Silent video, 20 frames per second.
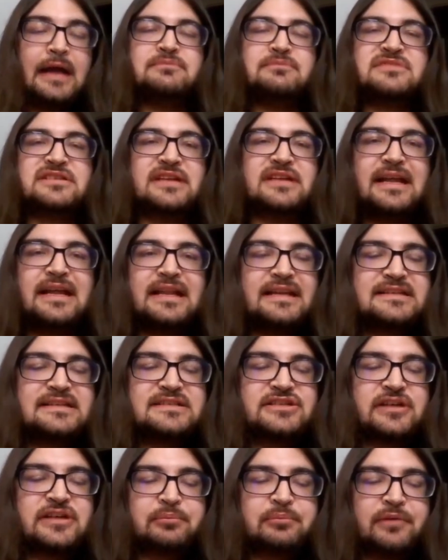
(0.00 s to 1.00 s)
So yeah, let's
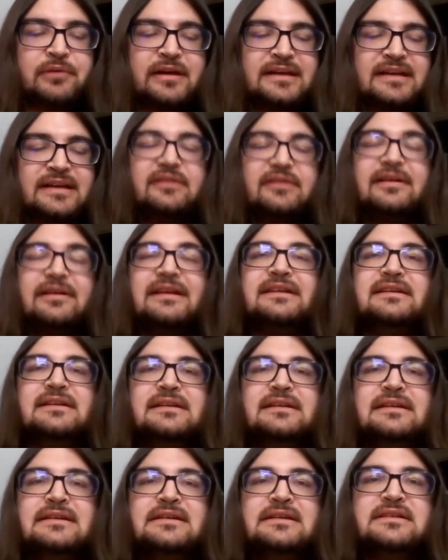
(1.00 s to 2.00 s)
jump right into it.
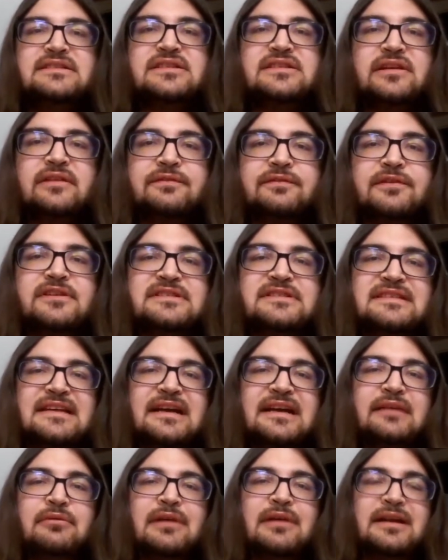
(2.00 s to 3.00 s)
So the first
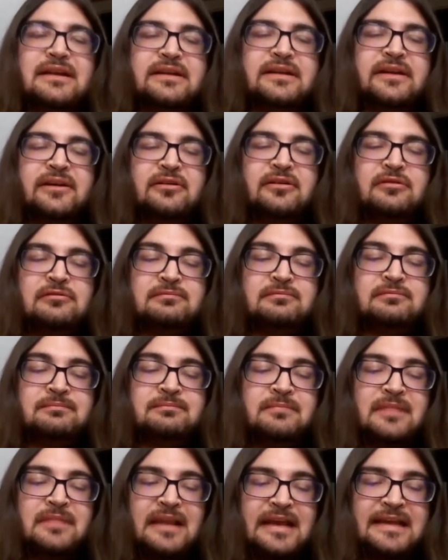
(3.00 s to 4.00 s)
thing I want to know
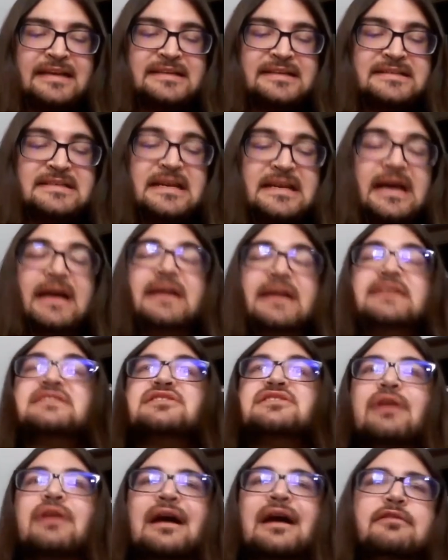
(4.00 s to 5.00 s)
is,
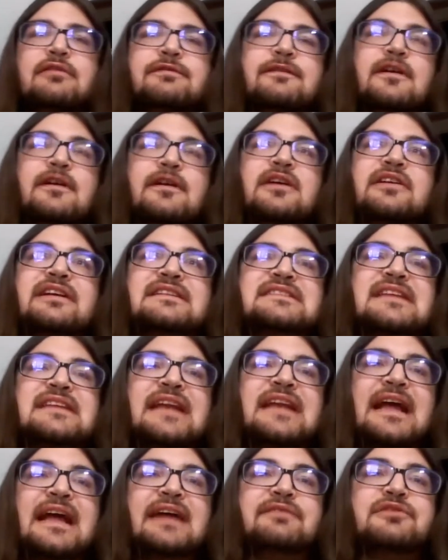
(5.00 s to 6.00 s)
so how far is it
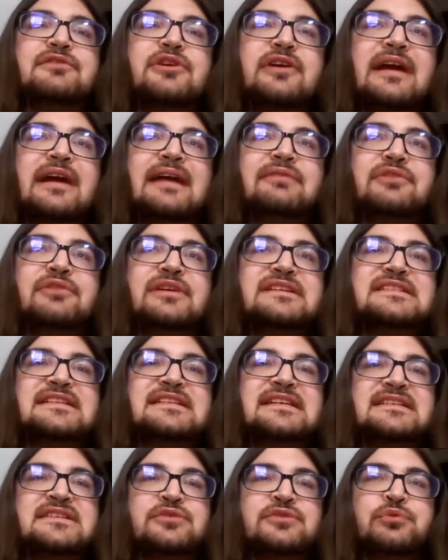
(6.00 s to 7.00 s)
after every
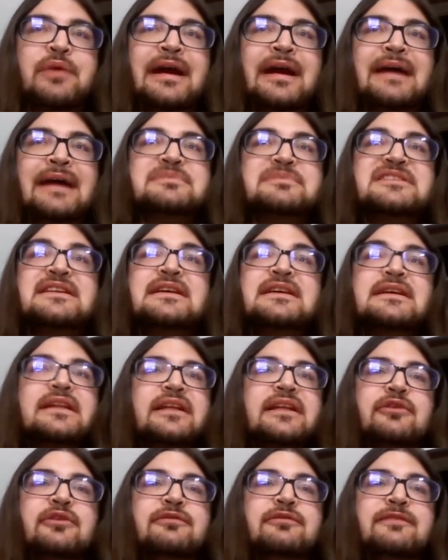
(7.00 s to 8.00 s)
season wraps
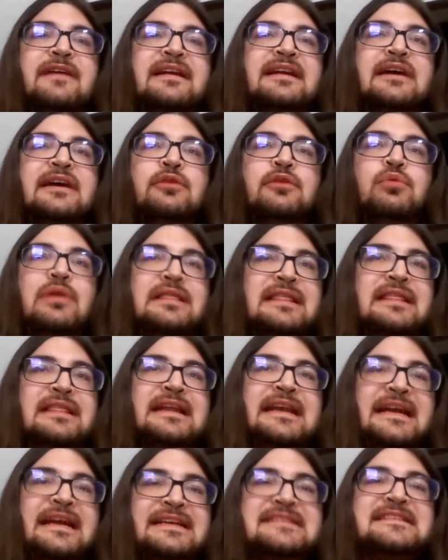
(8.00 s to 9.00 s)
that you find out what
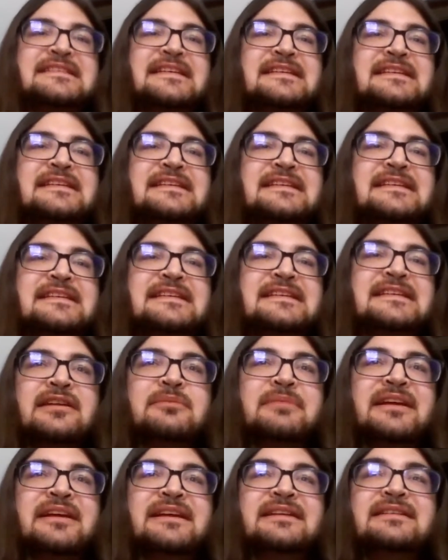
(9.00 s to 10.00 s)
the next season's going to
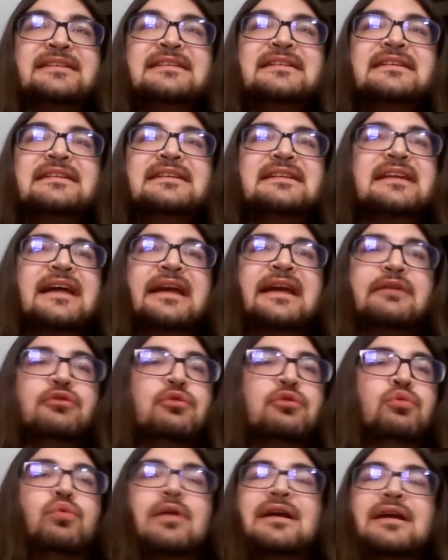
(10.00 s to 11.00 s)
be? Like,
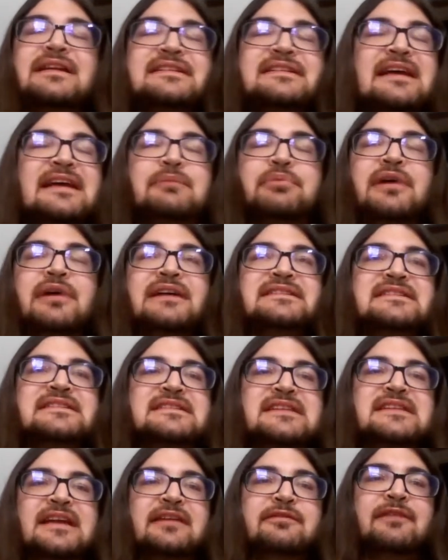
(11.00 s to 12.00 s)
what is that process
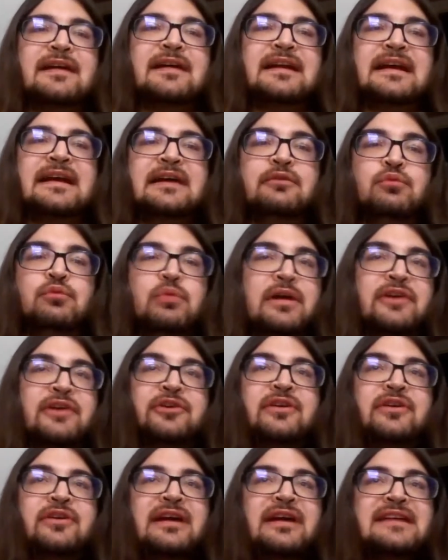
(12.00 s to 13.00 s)
like, finding out where
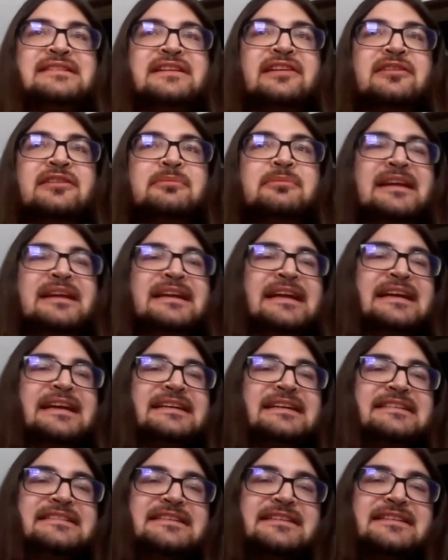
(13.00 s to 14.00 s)
you guys are going to be
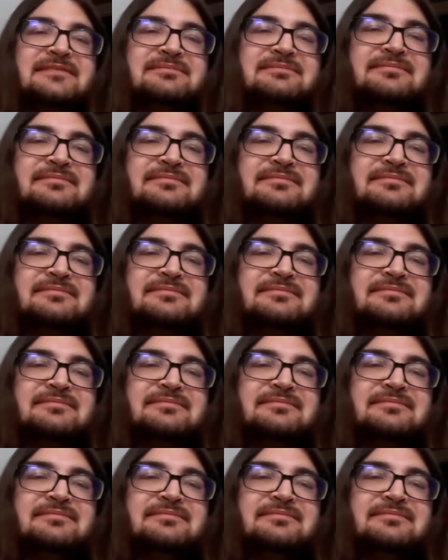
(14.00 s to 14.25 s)
next?